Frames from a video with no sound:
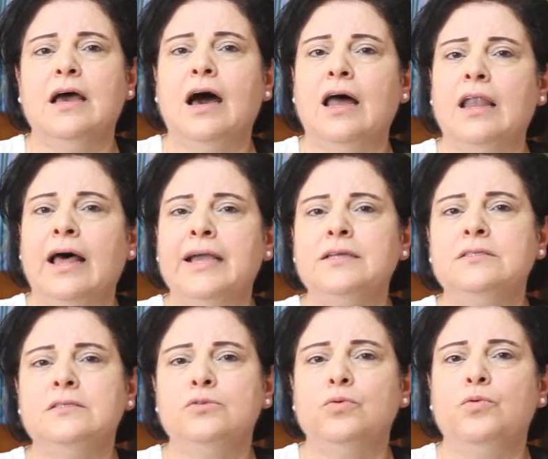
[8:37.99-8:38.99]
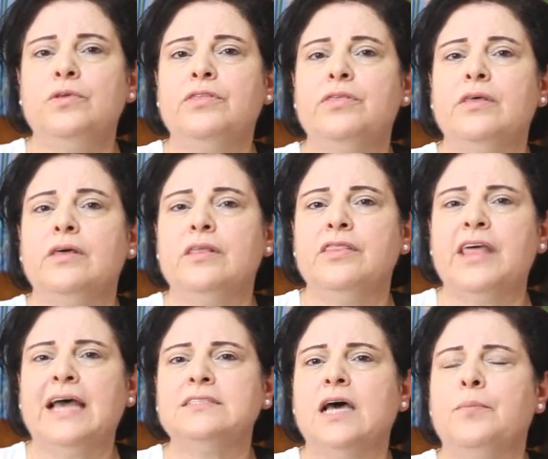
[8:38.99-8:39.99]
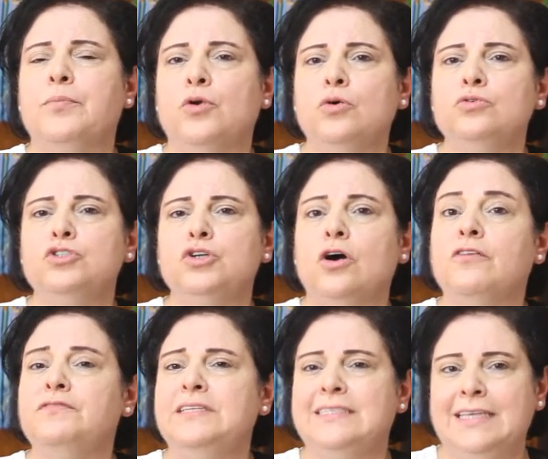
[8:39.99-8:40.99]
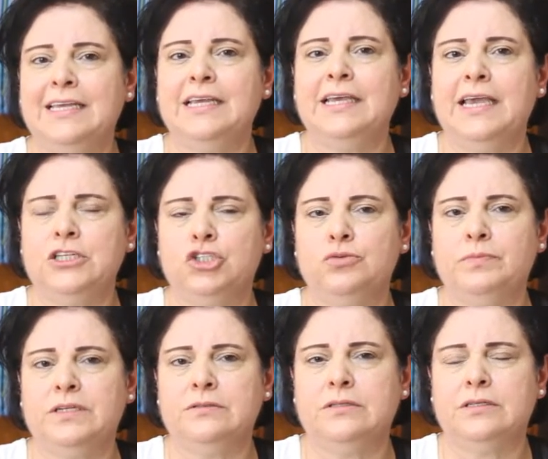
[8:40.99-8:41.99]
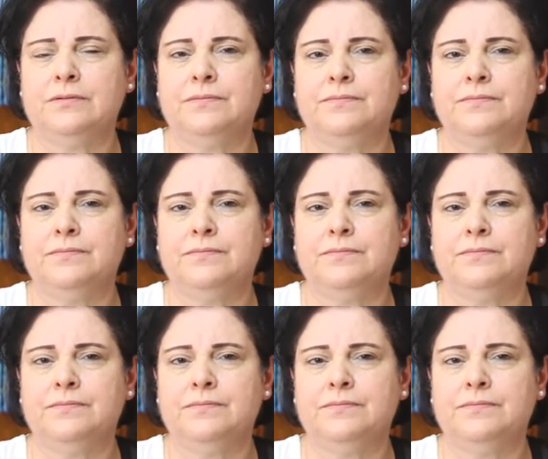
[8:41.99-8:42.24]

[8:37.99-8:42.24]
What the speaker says: aligns with that approach of disengagement.